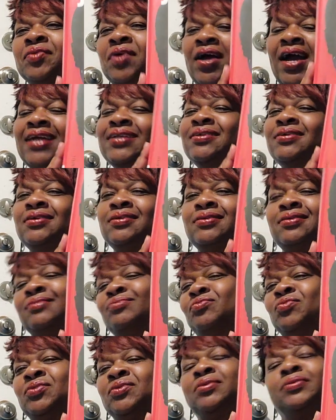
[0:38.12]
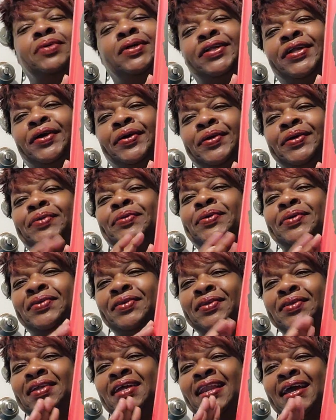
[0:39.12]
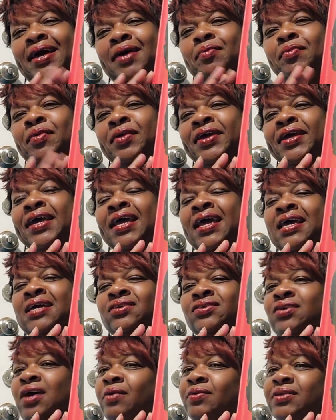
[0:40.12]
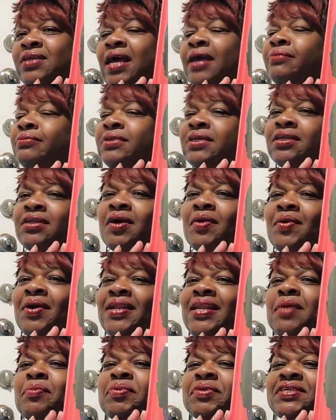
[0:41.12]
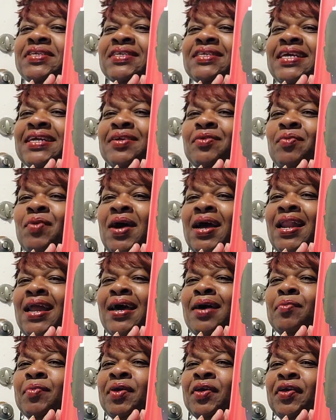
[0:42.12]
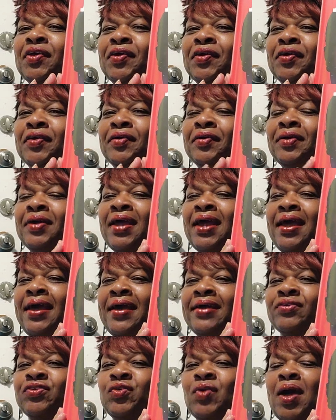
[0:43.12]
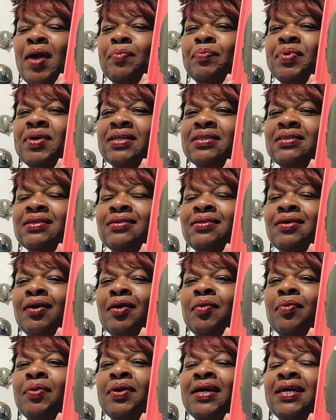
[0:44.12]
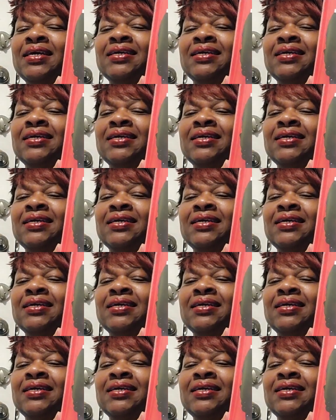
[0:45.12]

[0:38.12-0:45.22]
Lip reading: And it was in the library. So I was like, you know what, let me just get it while I'm here. So I picked it up.